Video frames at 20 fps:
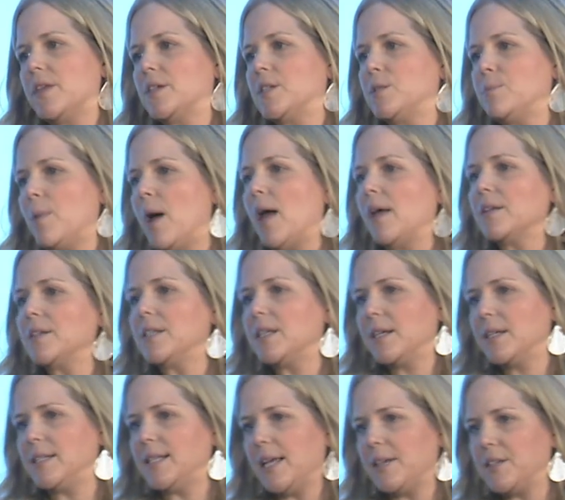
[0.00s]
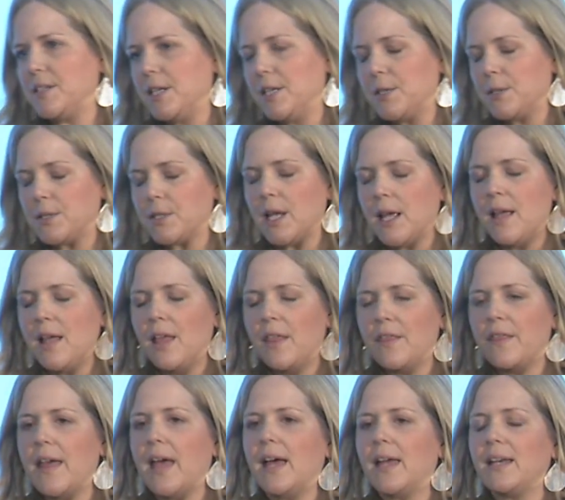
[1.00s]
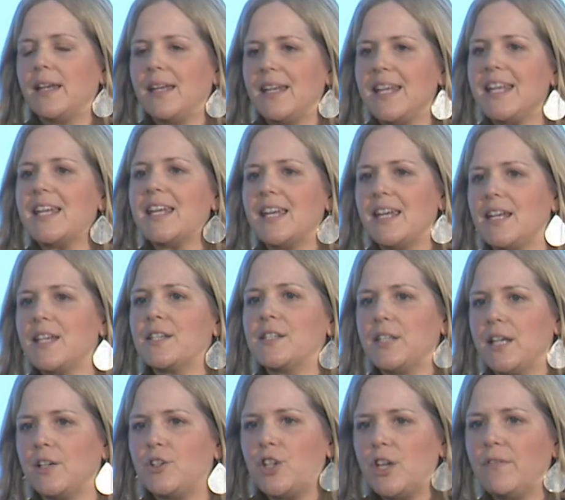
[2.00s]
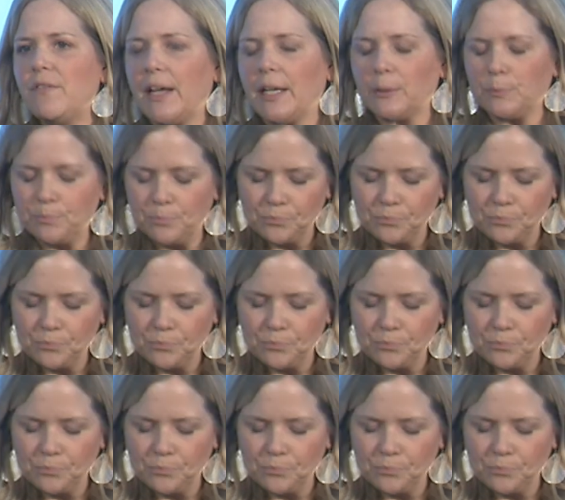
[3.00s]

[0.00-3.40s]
the small successes that he is achieving.